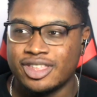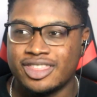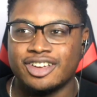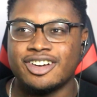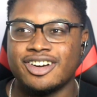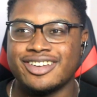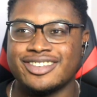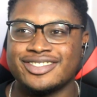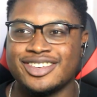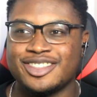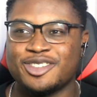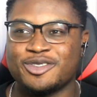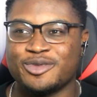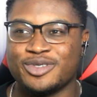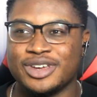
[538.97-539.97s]
and they're honestly
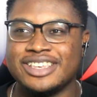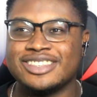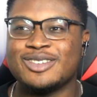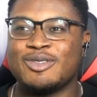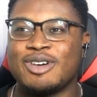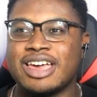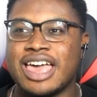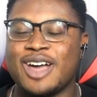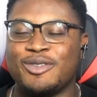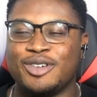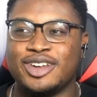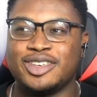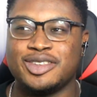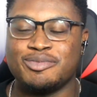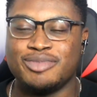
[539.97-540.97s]
the reason why I
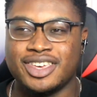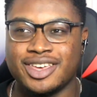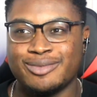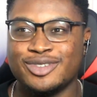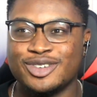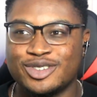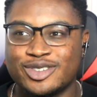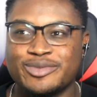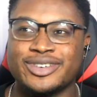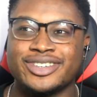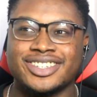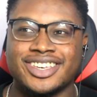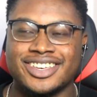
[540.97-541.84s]
wanted to become YouTubers,